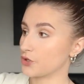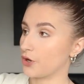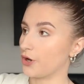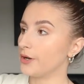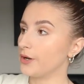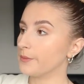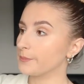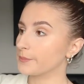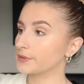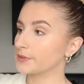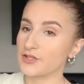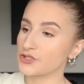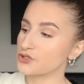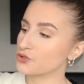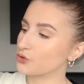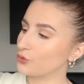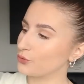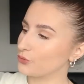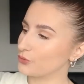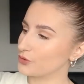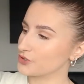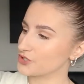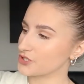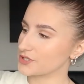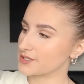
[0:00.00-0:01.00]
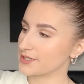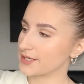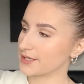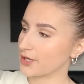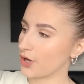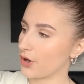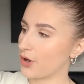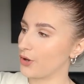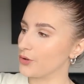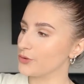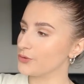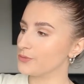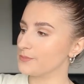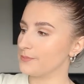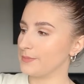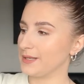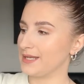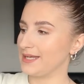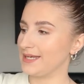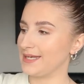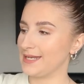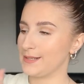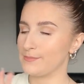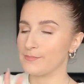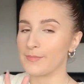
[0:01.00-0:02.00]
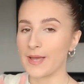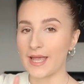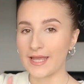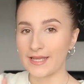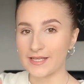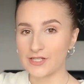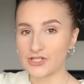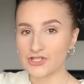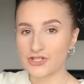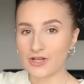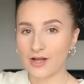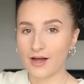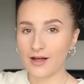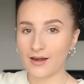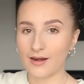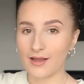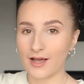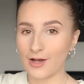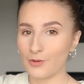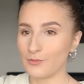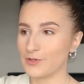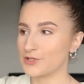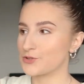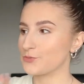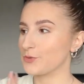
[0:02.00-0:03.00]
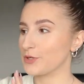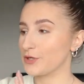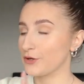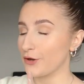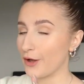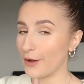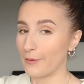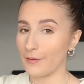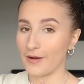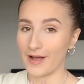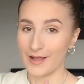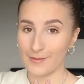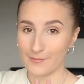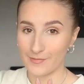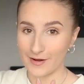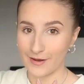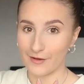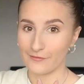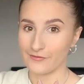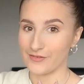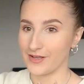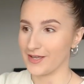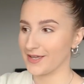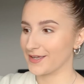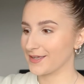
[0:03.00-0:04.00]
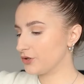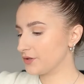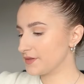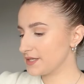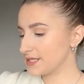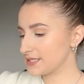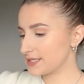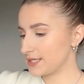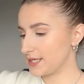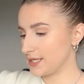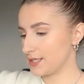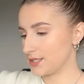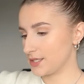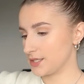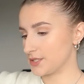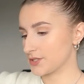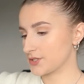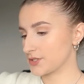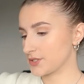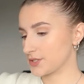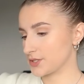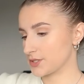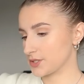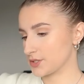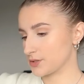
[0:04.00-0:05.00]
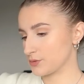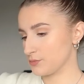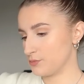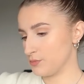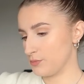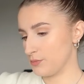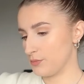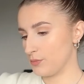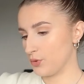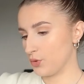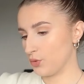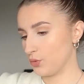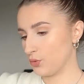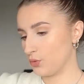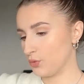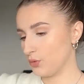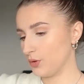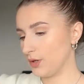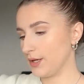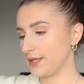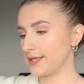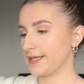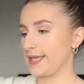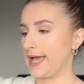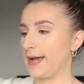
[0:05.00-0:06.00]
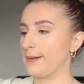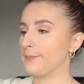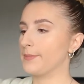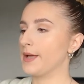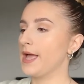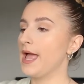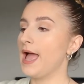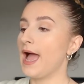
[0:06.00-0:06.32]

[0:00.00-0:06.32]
top. This gorgeous like oatmeal-y beige colour, which we know I am loving. Got this in a small, yep.